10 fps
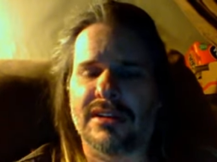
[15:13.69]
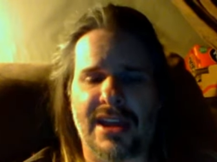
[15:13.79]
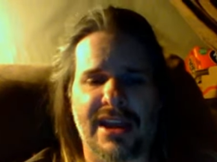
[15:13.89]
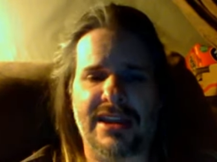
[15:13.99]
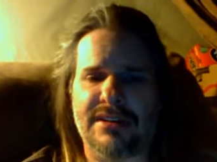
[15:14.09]

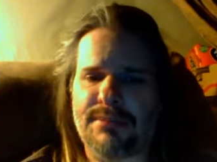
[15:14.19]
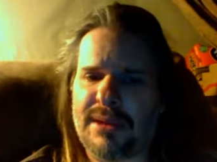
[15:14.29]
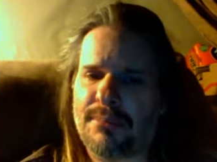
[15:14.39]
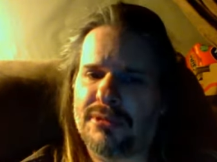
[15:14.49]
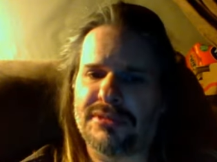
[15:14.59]
Okay, and
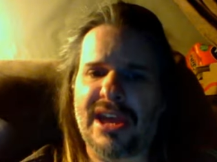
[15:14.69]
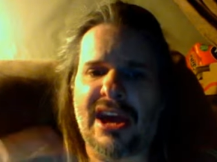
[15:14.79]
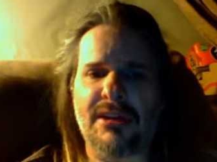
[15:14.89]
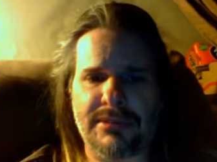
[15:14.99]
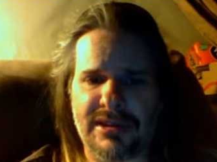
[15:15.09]
people
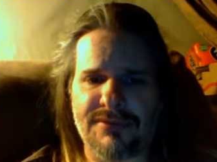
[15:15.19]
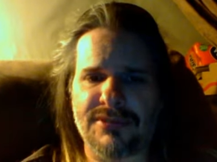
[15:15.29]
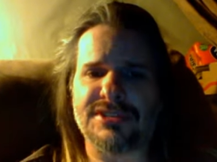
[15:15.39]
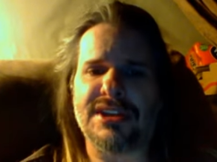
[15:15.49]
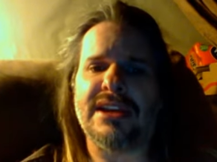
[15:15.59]
down me
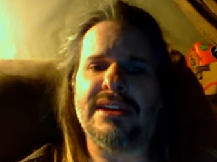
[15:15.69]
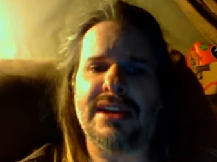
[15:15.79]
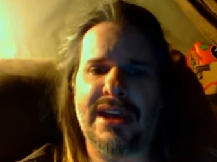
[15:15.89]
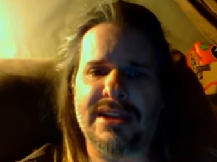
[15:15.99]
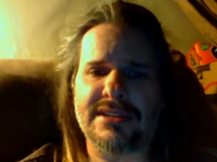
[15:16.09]
for saying
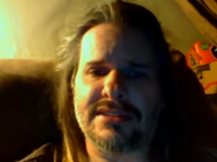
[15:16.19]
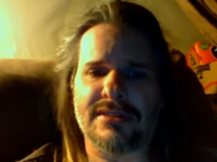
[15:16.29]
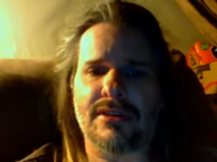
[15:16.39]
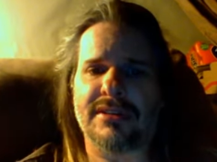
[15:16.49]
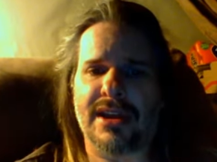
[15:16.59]
gays is
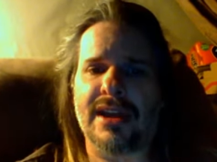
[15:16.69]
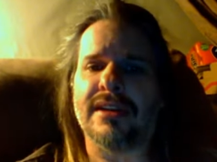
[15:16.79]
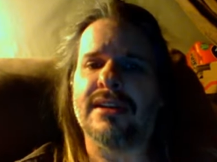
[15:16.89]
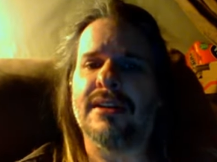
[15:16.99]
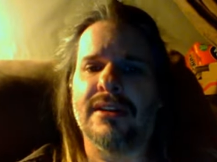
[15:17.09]
okay.